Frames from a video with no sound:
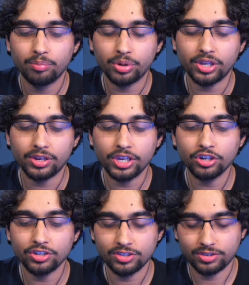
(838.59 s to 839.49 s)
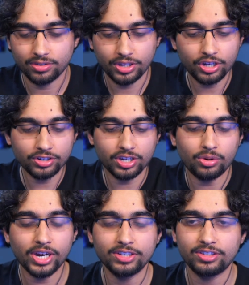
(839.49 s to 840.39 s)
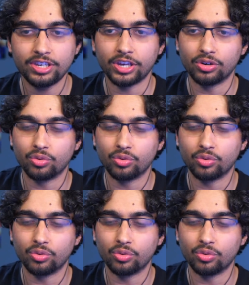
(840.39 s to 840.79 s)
But here's how I see it,